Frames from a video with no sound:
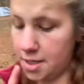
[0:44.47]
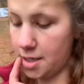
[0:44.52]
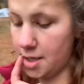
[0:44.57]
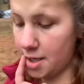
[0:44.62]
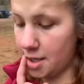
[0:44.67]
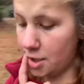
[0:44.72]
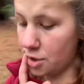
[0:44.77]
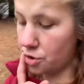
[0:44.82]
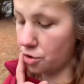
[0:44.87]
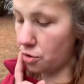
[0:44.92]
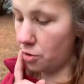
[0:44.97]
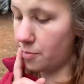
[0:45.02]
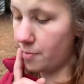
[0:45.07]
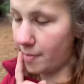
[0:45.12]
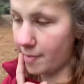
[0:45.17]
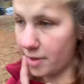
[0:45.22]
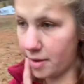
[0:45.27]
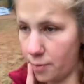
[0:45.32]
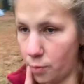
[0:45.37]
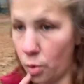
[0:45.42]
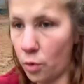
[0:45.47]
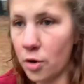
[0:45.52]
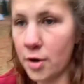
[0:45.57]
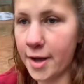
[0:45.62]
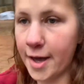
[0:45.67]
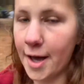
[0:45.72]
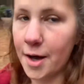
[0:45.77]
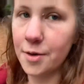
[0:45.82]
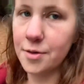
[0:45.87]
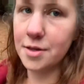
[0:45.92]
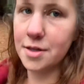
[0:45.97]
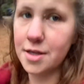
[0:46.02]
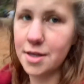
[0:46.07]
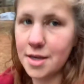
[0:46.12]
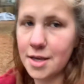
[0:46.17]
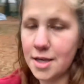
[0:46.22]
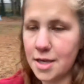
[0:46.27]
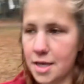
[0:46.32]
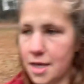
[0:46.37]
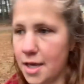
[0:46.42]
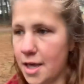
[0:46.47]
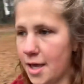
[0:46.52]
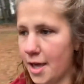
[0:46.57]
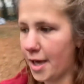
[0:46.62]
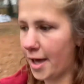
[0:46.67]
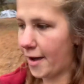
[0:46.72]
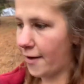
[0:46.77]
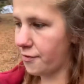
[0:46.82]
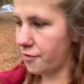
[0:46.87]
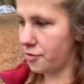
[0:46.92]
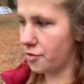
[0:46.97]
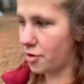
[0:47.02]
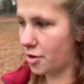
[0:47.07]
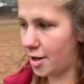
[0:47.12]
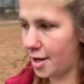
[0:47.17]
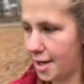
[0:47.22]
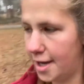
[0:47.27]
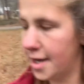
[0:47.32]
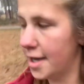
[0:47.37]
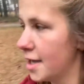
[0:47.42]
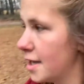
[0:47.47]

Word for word: insert the workout after I